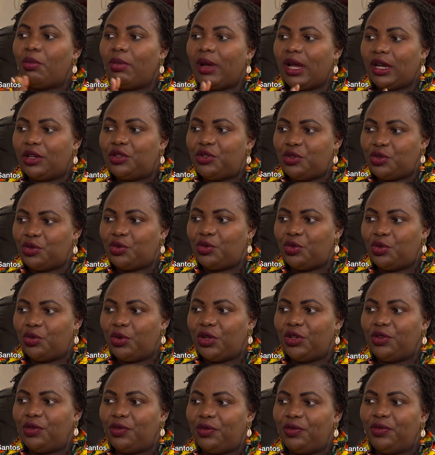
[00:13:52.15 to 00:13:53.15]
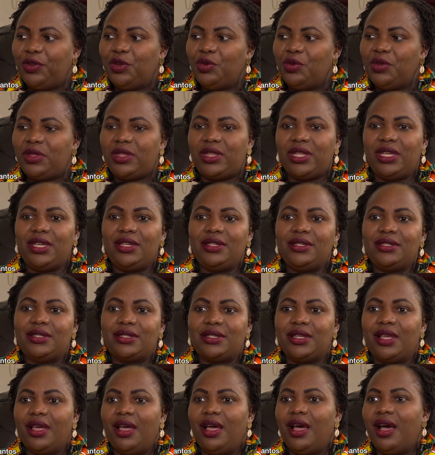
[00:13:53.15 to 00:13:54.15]
back to when you feel
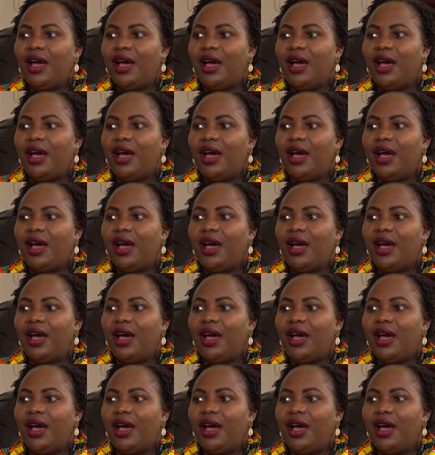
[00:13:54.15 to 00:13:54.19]
things